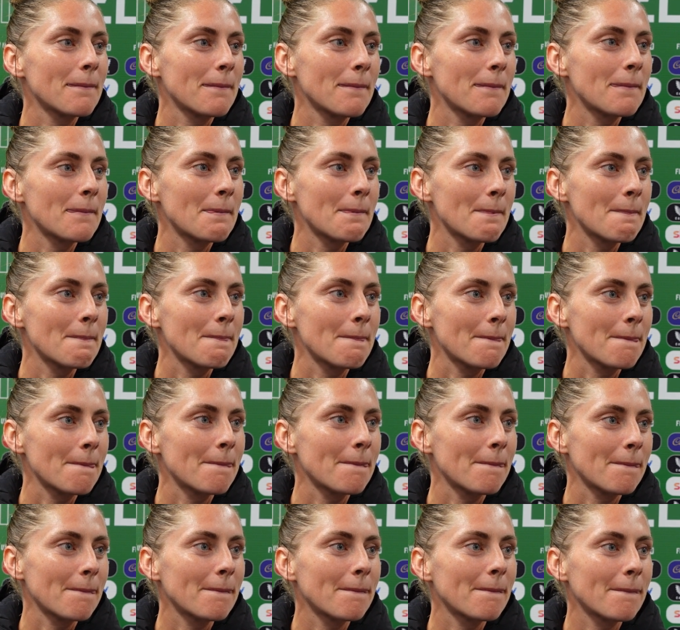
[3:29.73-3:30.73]
Ireland played, but
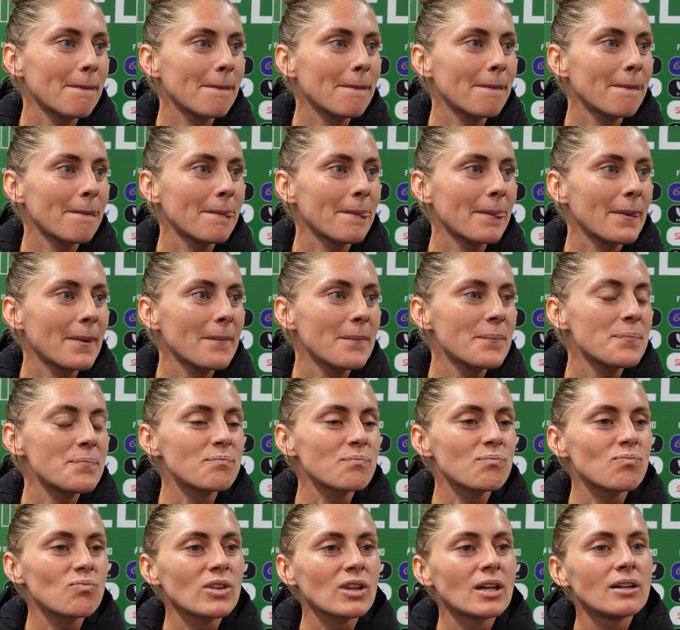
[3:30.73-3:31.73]
how do you think you did out there?
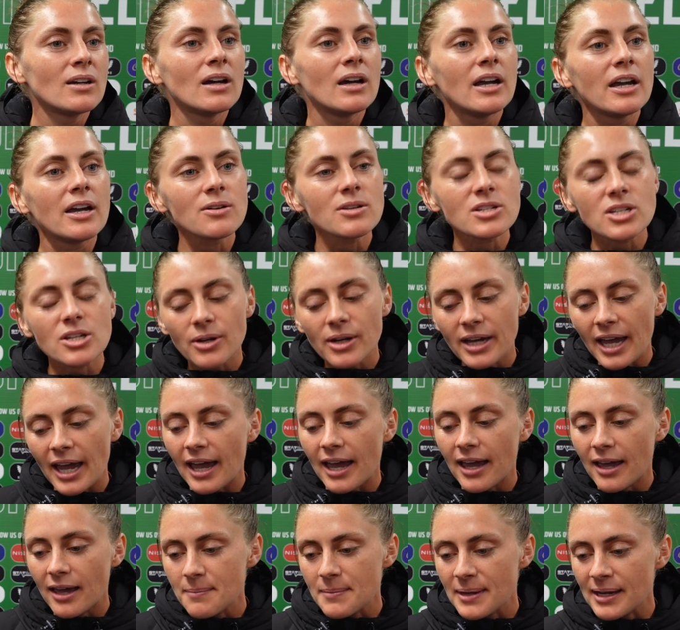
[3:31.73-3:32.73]
It was
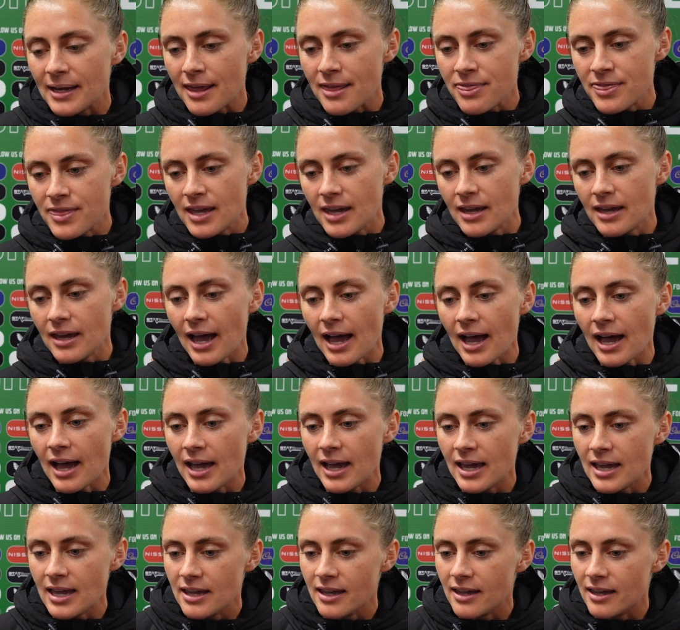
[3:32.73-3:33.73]
okay. I mean, I think
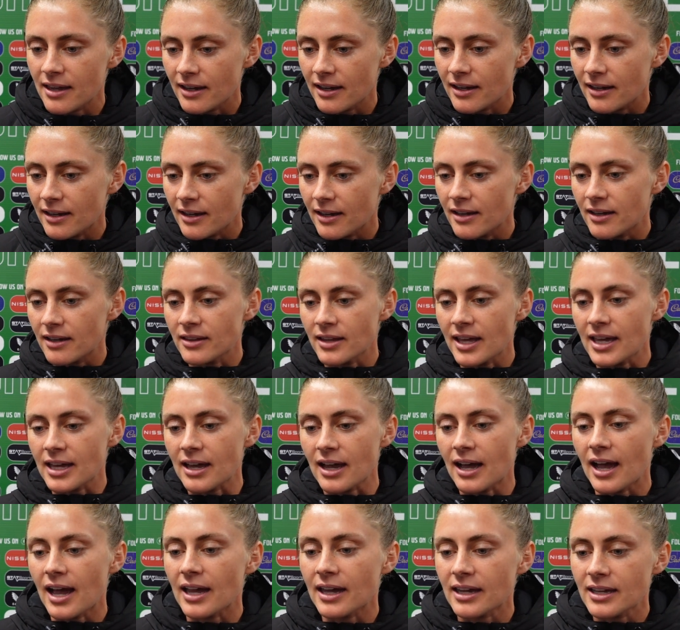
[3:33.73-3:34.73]
I
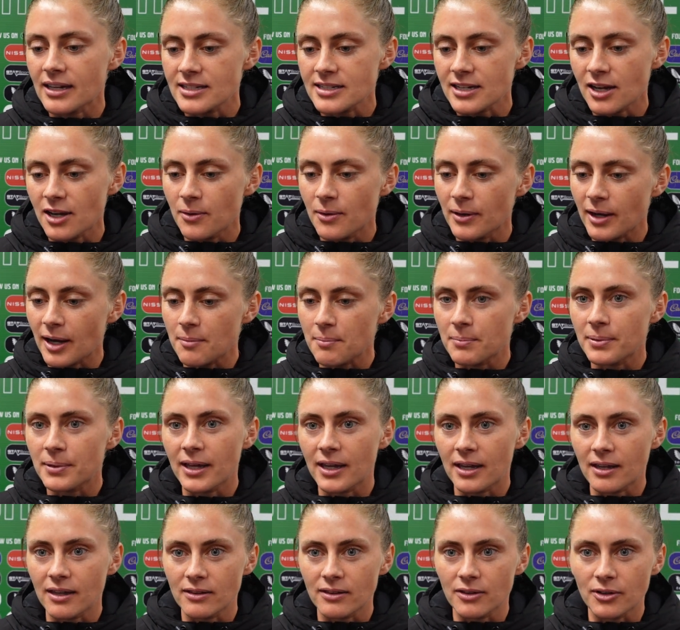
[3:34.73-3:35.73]
can tell when I'm
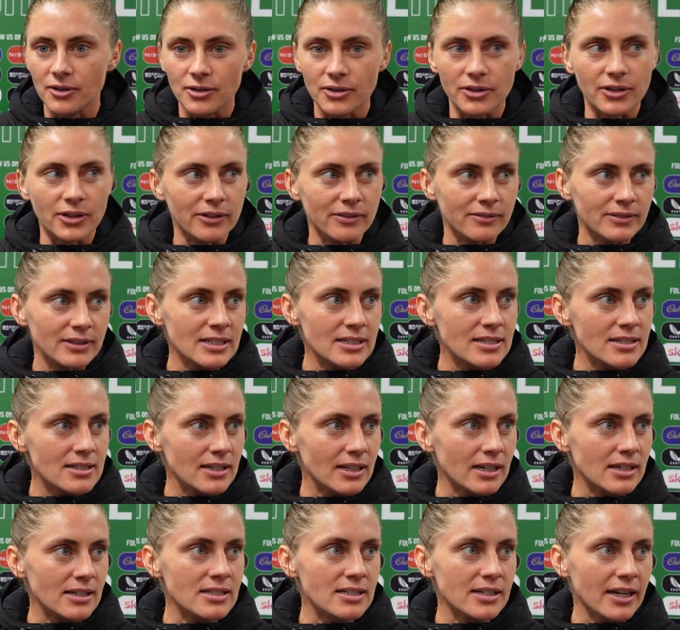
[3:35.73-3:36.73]
playing a little nervous,
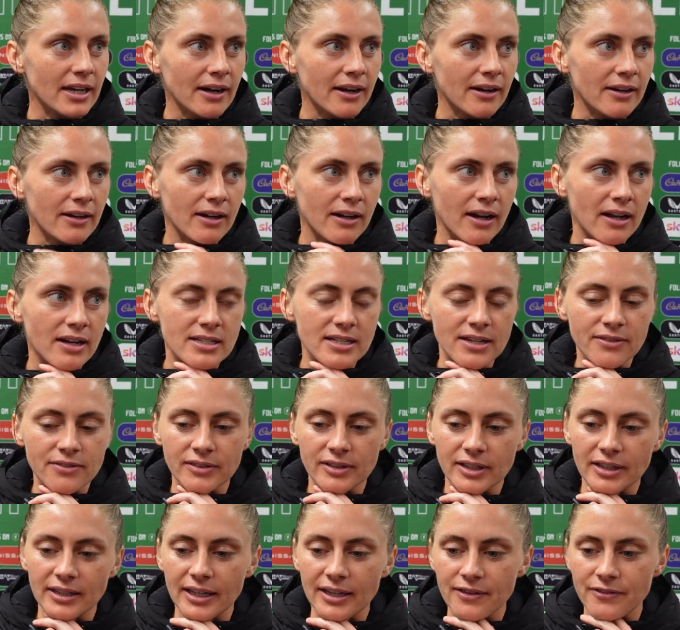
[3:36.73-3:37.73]
like scared, and I
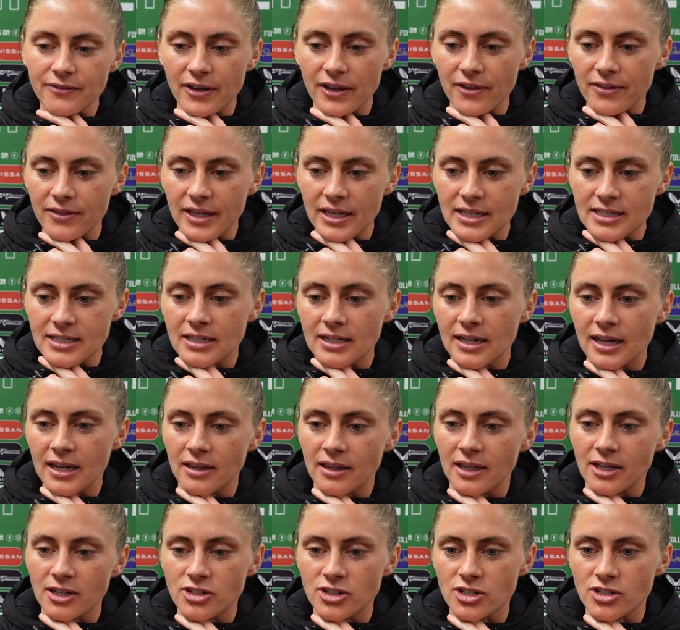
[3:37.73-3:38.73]
definitely like felt that
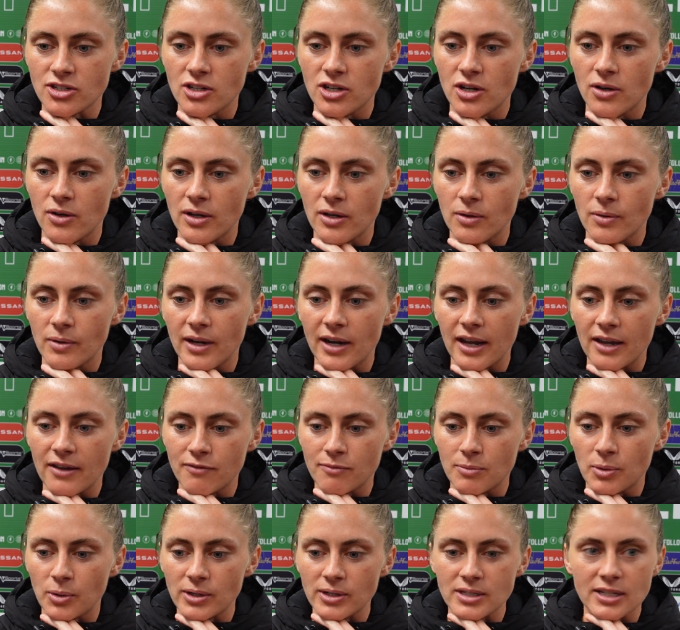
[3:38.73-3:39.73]
tonight, like just knowing when I
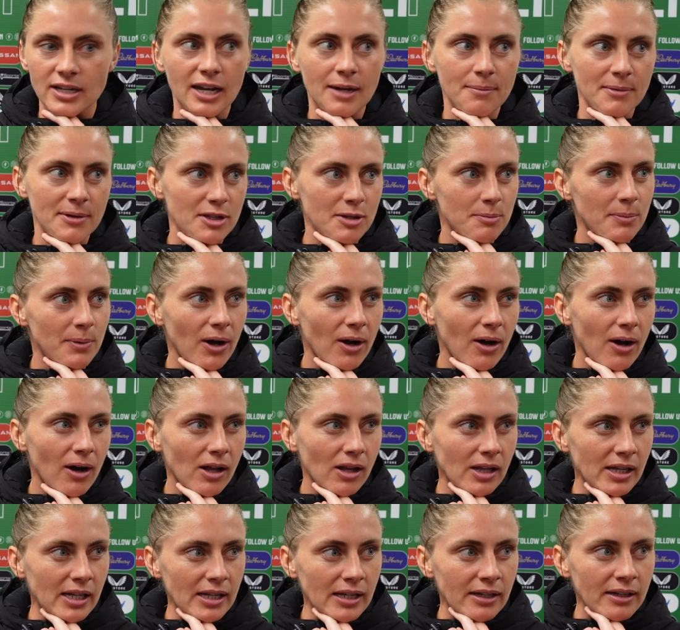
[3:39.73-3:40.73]
have more time on the
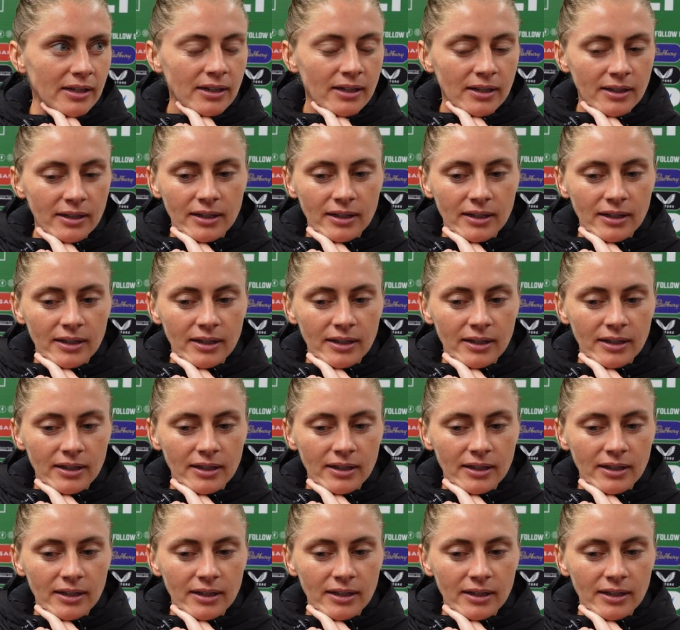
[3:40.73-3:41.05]
ball and